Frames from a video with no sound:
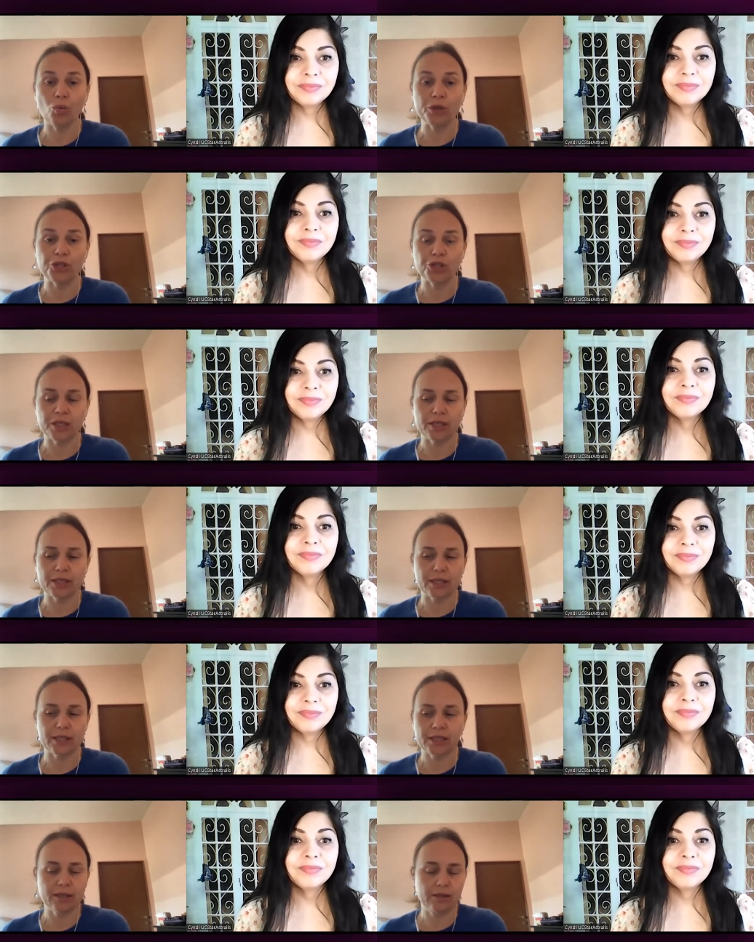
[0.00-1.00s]
Speaker 1: which is
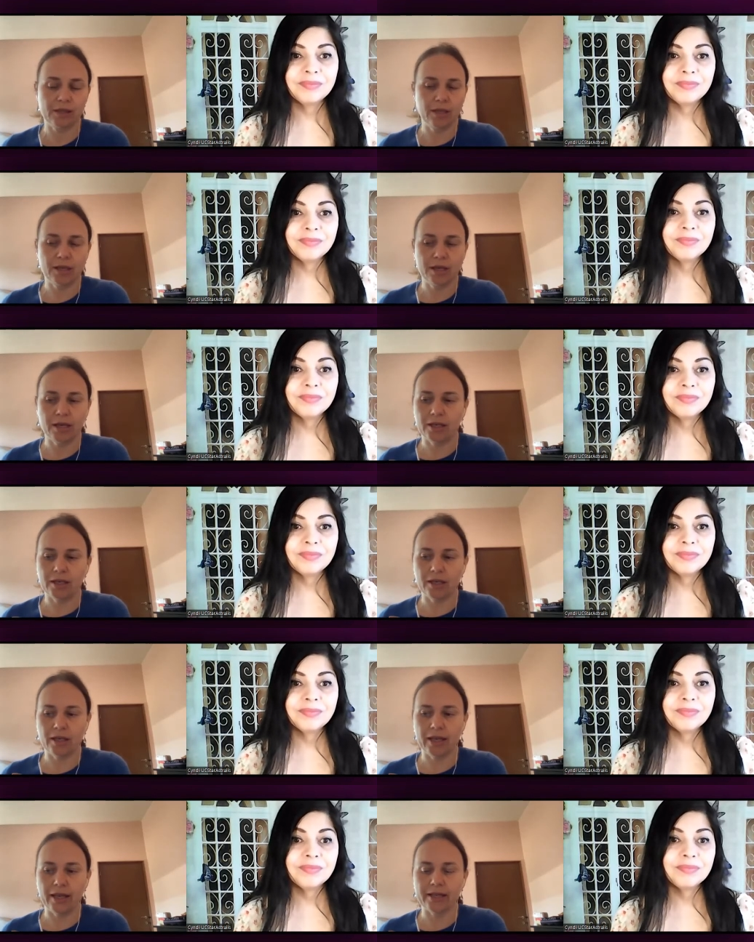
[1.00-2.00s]

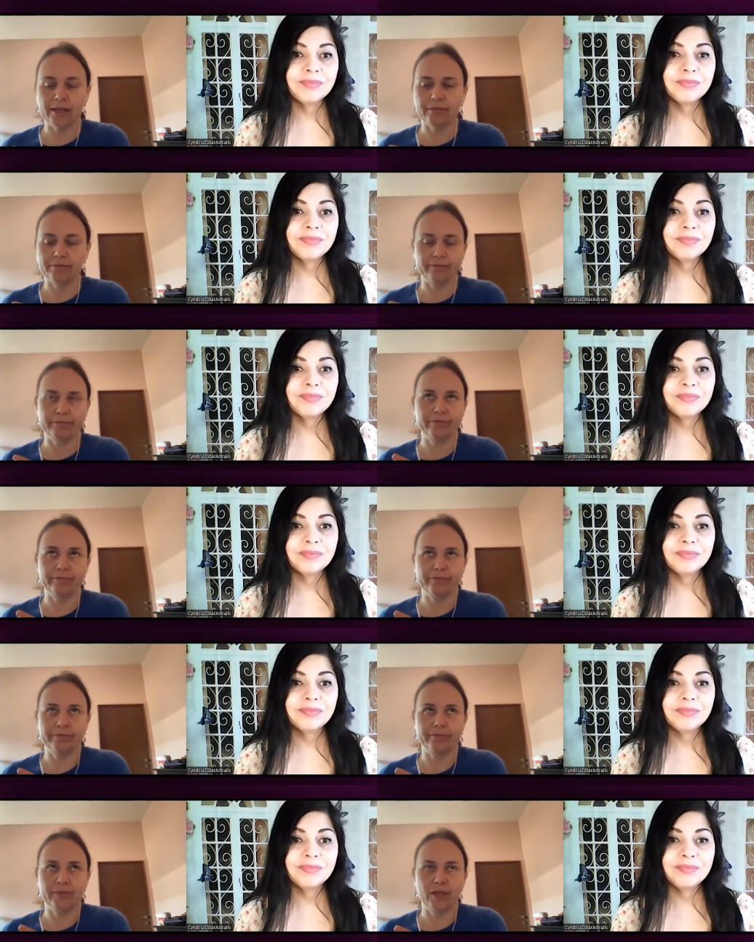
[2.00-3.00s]
like,
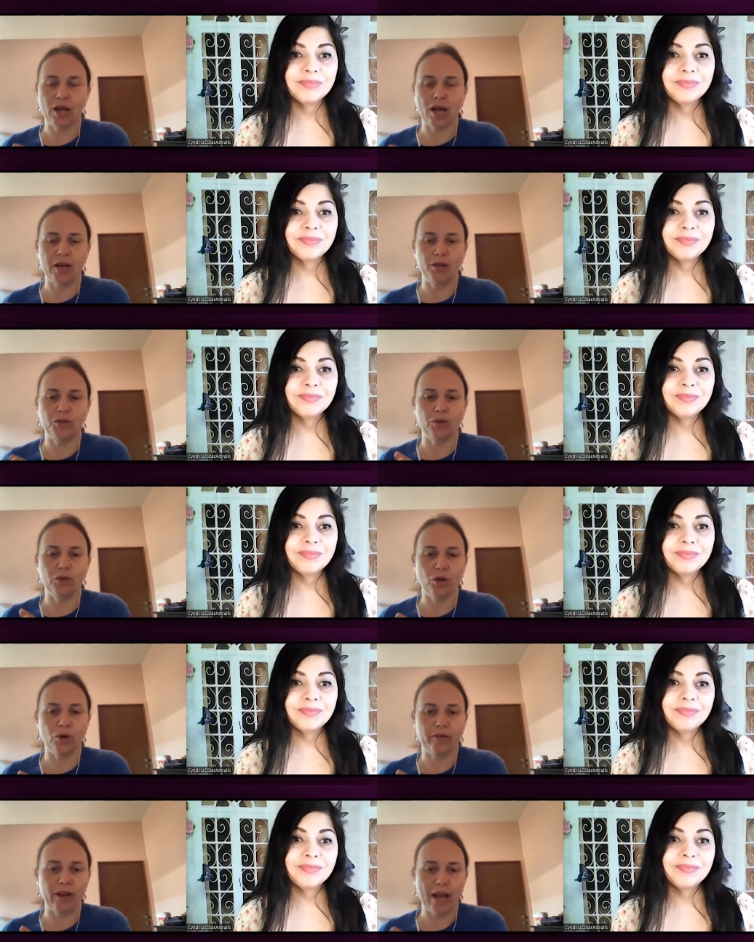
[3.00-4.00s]
you don't
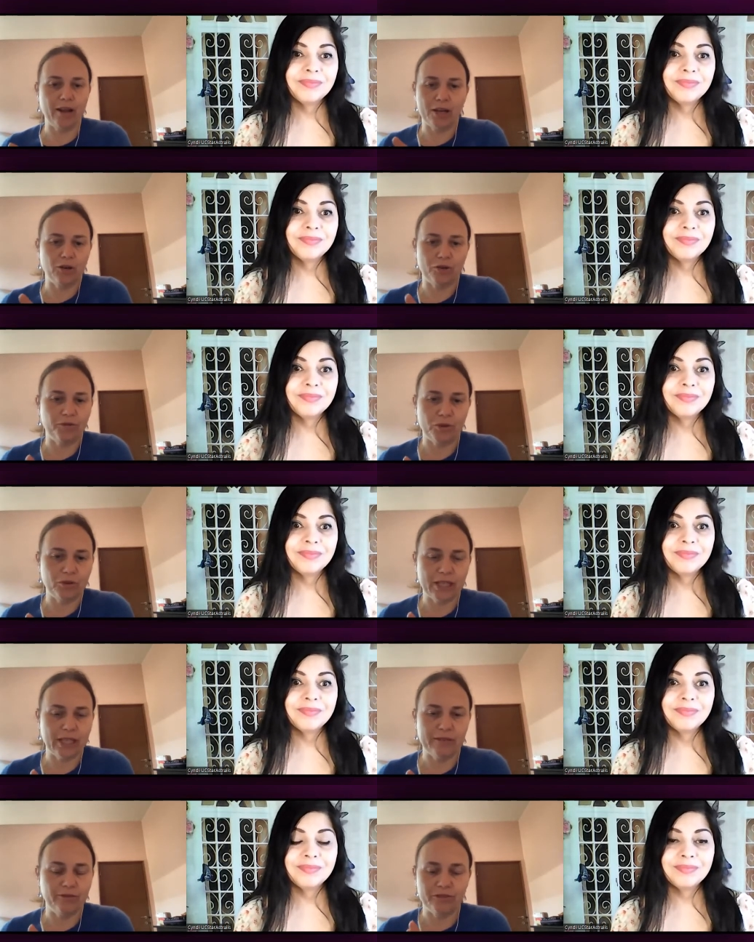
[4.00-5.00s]
know, I, I don't know if you
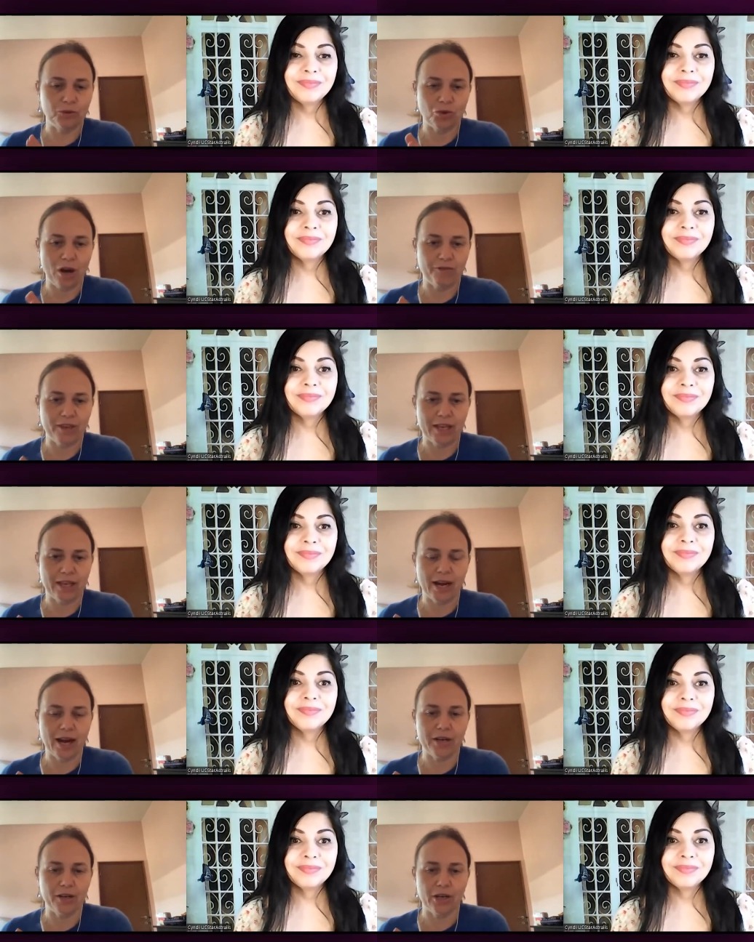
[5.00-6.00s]
see the traffic in
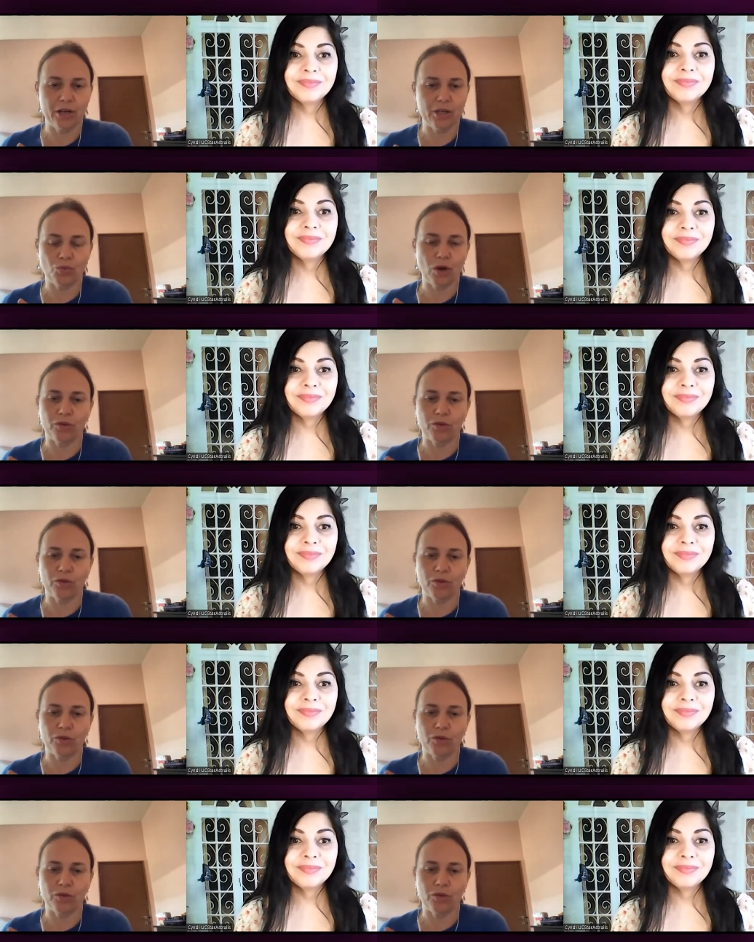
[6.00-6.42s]
Cairo is one